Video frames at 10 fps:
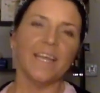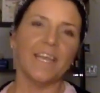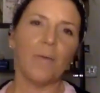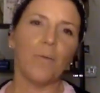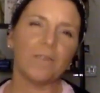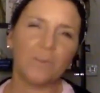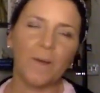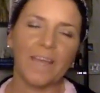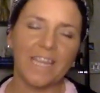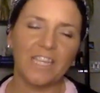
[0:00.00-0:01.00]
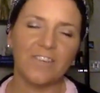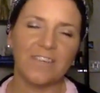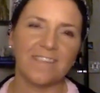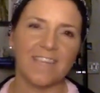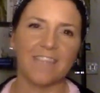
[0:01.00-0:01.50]
Now, what's quite
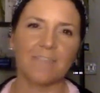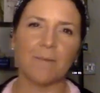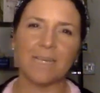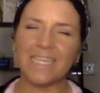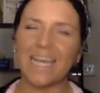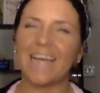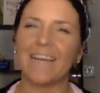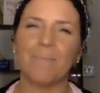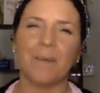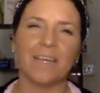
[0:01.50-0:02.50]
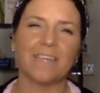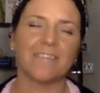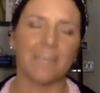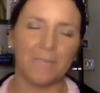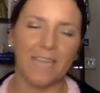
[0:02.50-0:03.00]
interesting is my
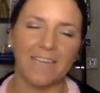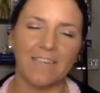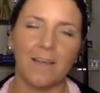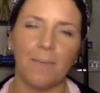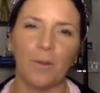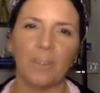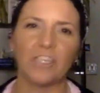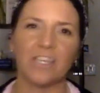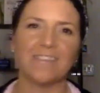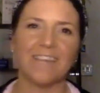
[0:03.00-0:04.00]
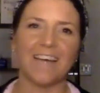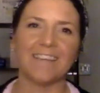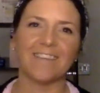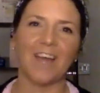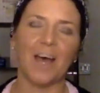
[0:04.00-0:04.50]
stepdad, apologies,
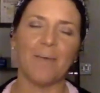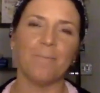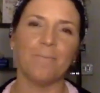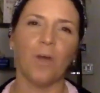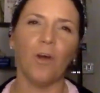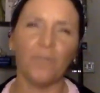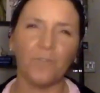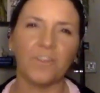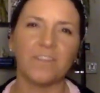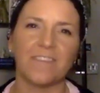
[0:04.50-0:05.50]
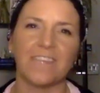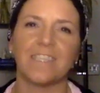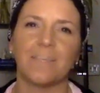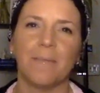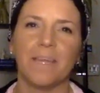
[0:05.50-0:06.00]
has often
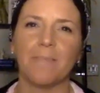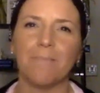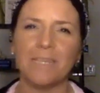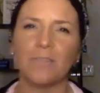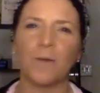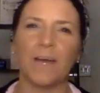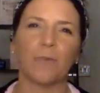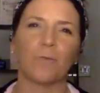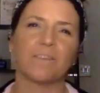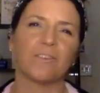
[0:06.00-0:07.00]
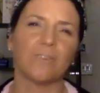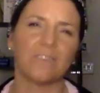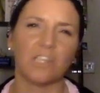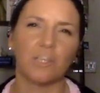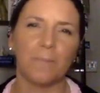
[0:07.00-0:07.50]
said to me that mental health was not
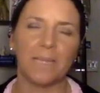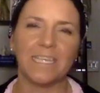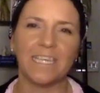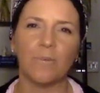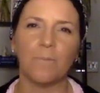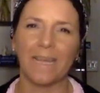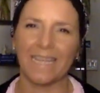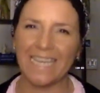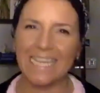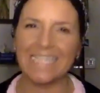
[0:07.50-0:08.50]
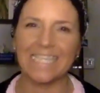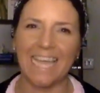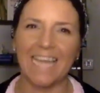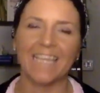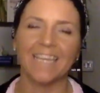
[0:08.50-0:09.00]
such a big deal back in his
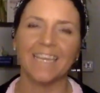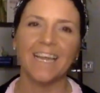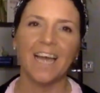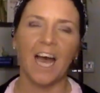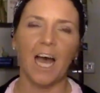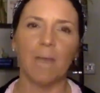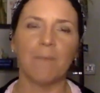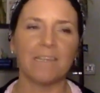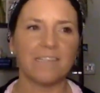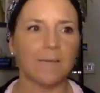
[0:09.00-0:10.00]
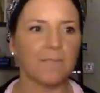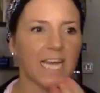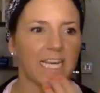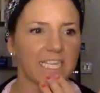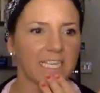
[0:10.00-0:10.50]
day. My
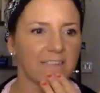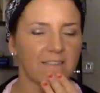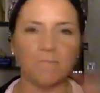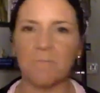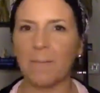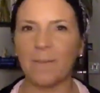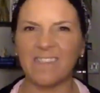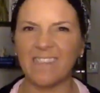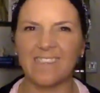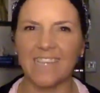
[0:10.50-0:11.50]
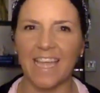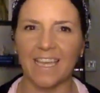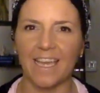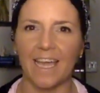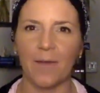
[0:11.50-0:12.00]
stepdad is maybe
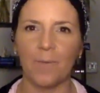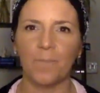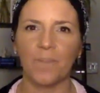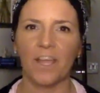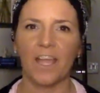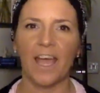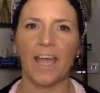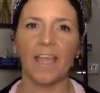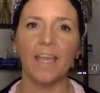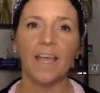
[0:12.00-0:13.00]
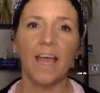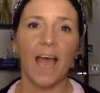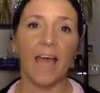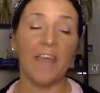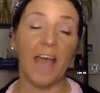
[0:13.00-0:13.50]
68 now, okay?
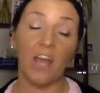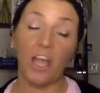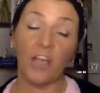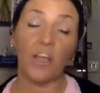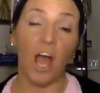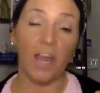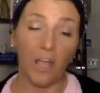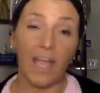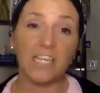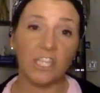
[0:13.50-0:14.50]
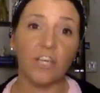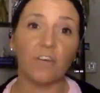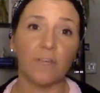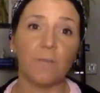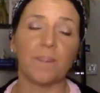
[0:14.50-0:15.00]
And I actually
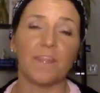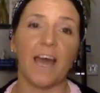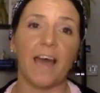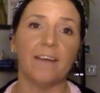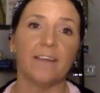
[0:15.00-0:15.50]
agree with that.